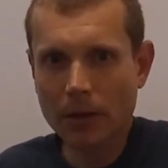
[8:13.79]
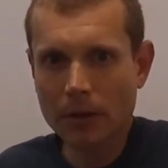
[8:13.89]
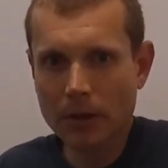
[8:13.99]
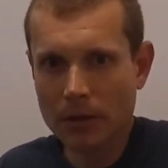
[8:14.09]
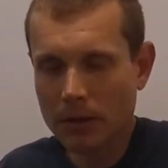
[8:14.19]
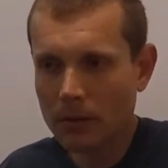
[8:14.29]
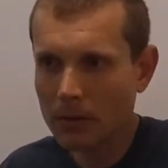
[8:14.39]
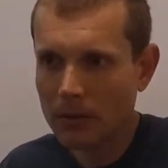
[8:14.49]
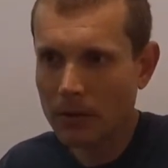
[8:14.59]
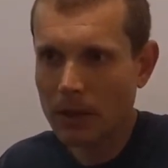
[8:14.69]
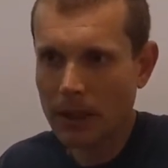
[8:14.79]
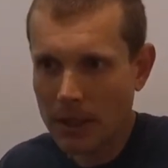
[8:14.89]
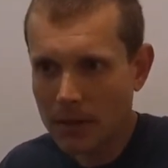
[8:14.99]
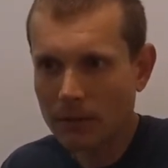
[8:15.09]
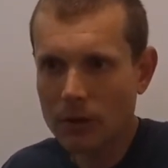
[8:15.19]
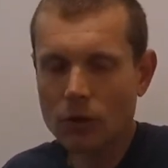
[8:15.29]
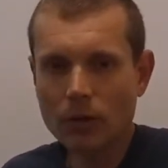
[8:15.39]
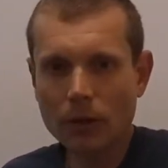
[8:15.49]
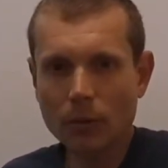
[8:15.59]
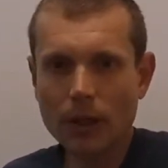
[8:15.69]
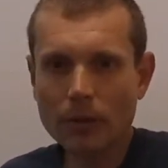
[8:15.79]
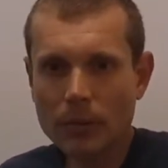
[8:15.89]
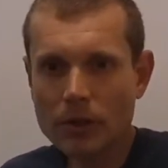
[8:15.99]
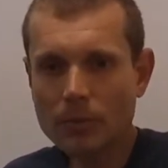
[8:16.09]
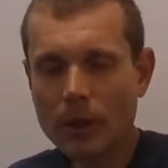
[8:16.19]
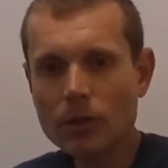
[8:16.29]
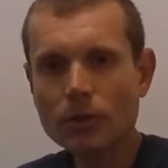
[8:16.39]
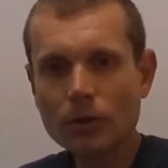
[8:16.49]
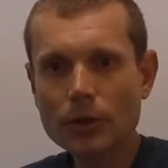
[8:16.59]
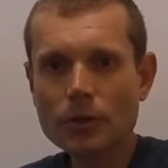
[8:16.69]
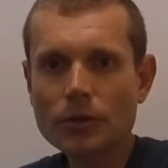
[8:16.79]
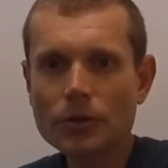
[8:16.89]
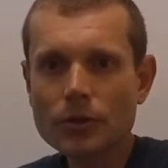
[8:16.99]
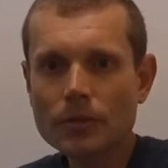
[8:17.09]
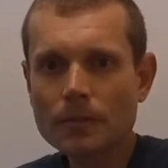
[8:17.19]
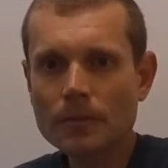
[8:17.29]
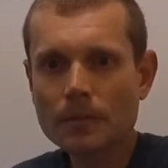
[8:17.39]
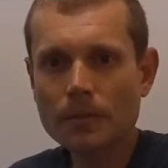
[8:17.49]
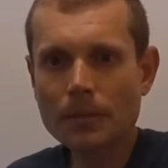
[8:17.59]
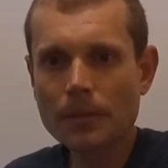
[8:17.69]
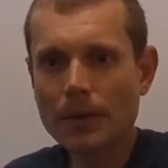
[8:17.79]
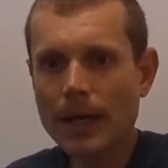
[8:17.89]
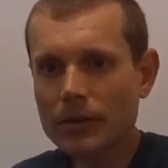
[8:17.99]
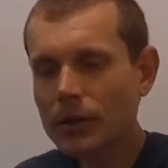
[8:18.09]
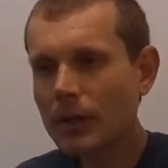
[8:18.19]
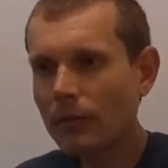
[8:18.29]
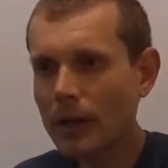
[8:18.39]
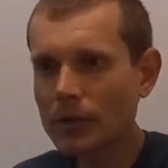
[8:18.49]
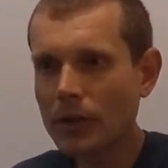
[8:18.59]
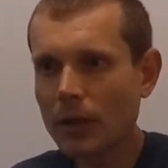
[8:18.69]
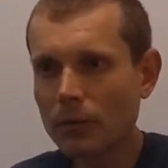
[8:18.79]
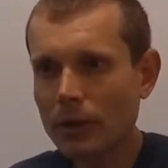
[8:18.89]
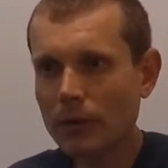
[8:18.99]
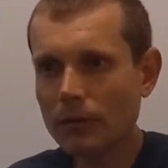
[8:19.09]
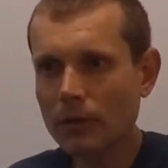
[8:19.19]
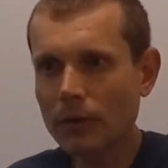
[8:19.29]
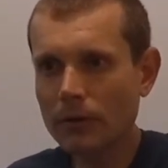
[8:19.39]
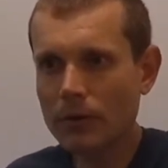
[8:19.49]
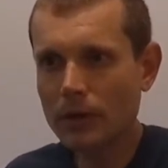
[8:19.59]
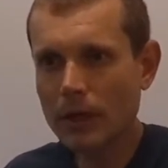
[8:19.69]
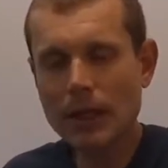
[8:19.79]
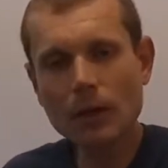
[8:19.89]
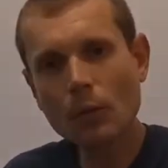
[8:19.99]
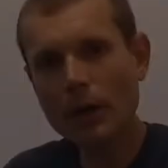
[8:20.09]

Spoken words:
then individually we can be special creatures. That's the advice that I would give to anyone